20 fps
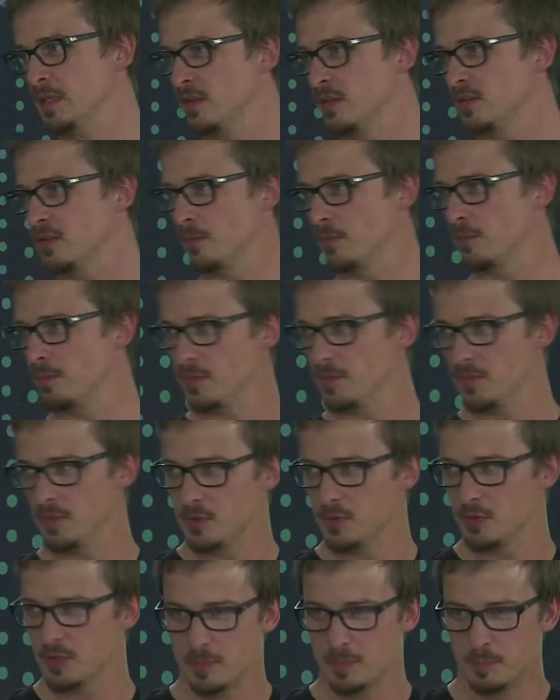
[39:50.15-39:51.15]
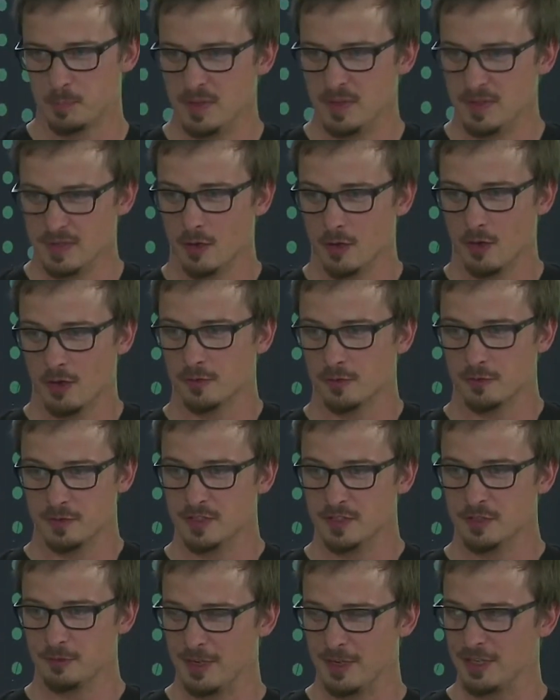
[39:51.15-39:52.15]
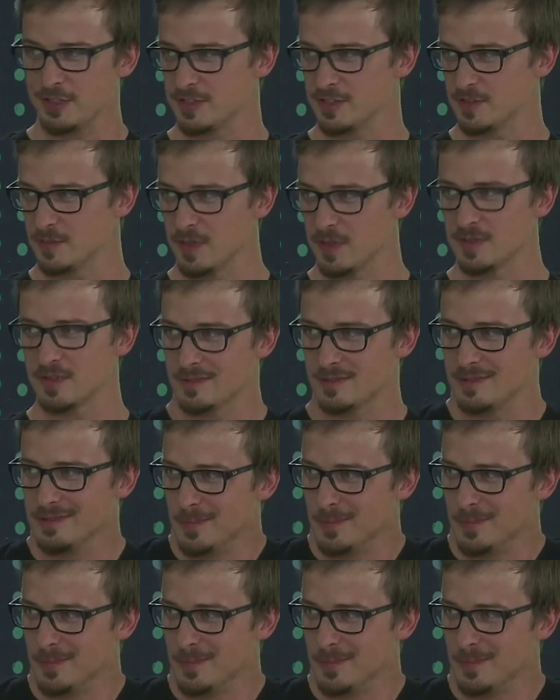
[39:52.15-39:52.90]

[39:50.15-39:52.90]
So you can build a lot of integrations, but